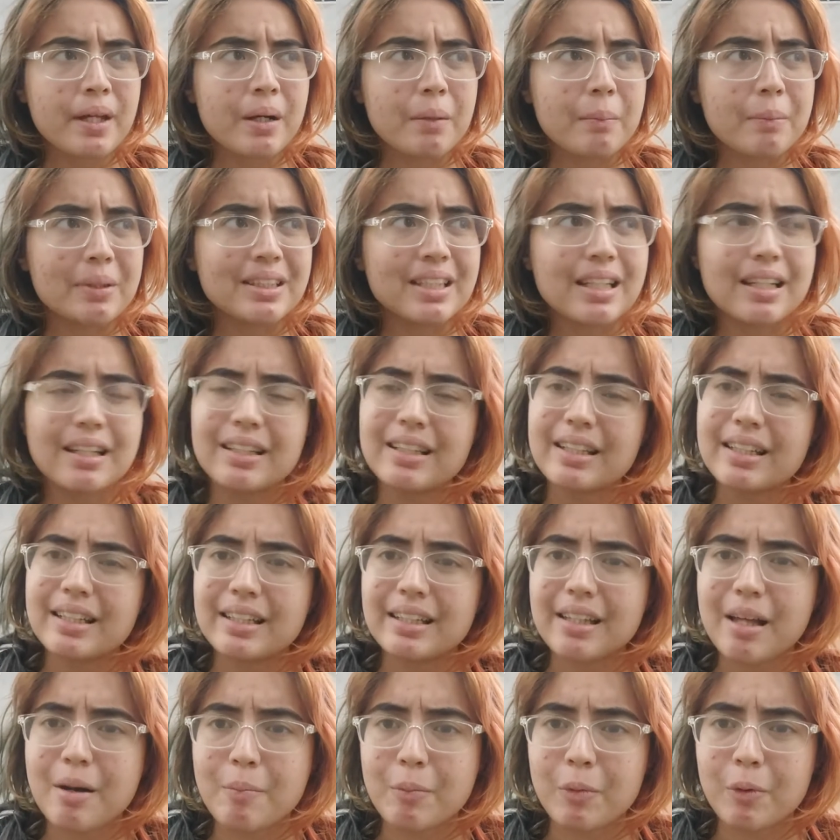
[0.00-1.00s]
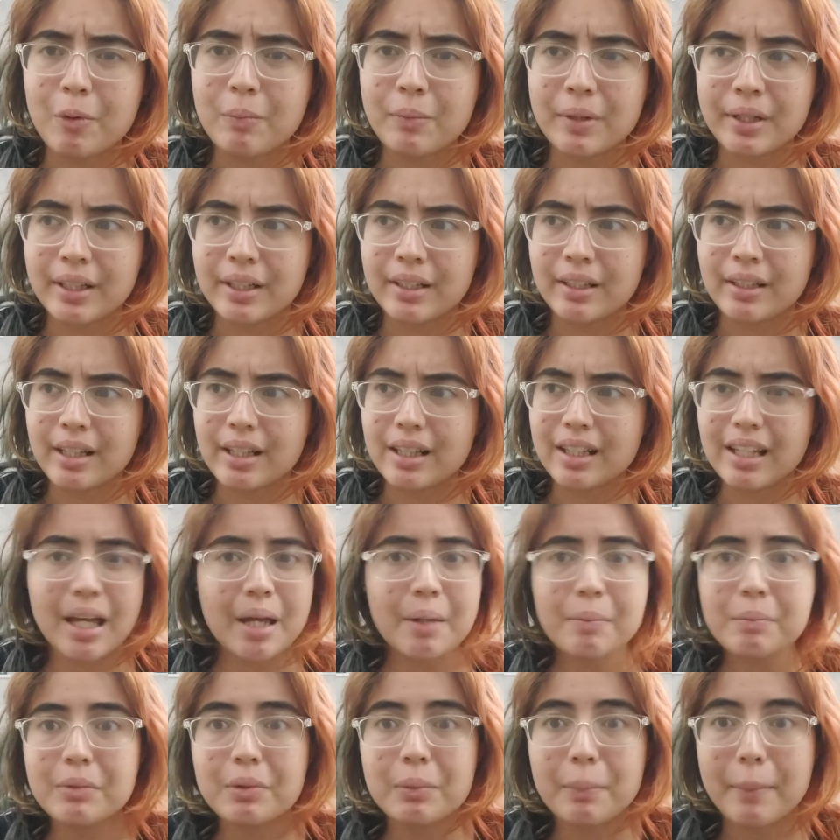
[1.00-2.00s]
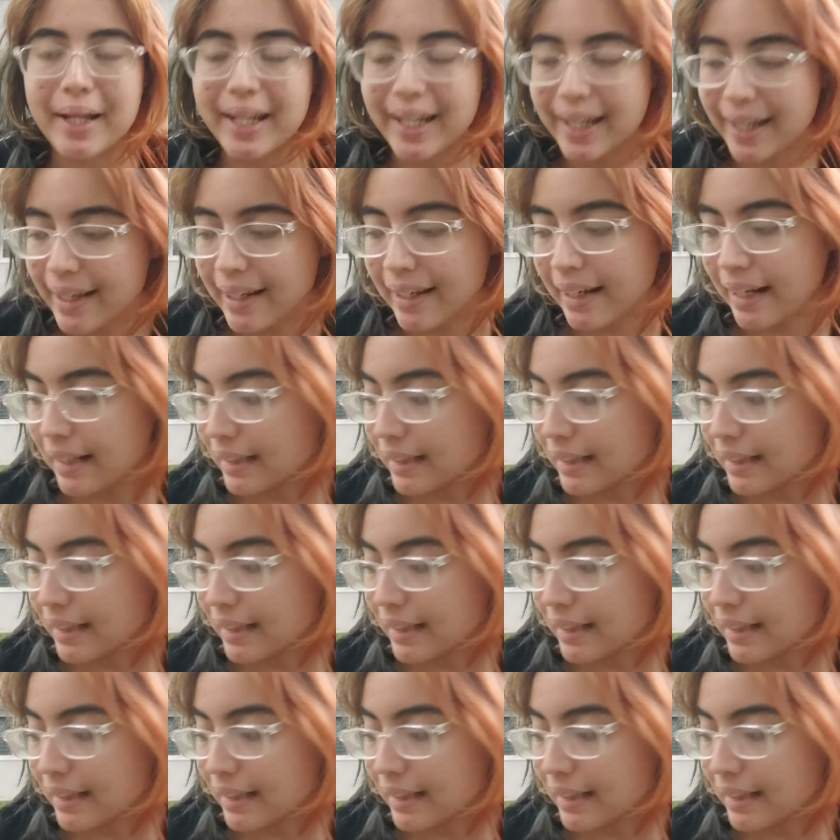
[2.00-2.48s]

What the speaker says: But suddenly in that moment, it came to my head,